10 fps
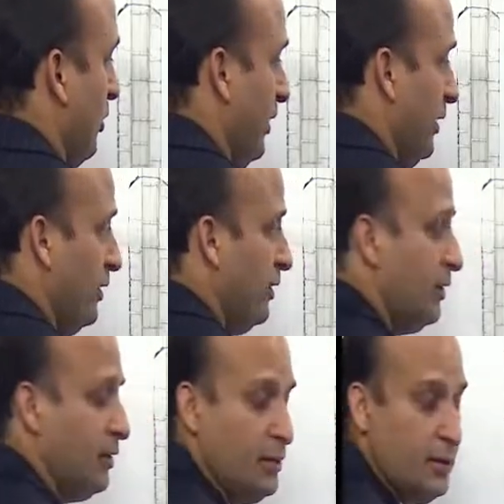to Y.
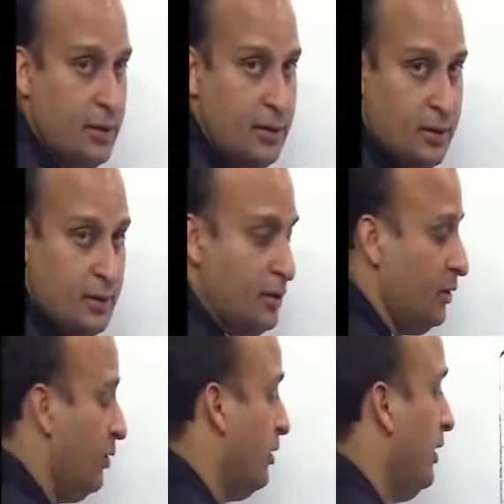
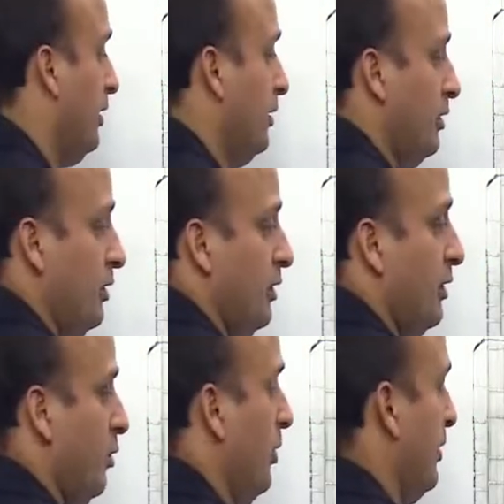Okay.
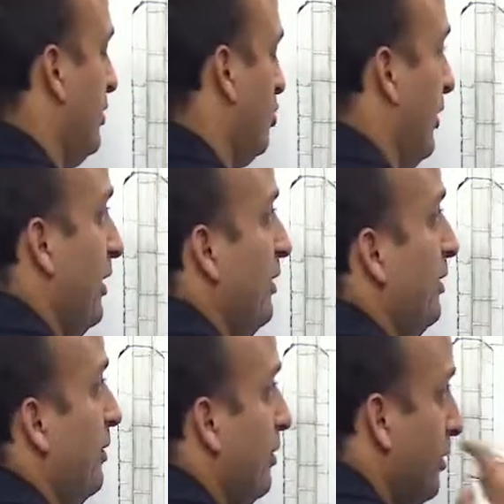Now what is Y?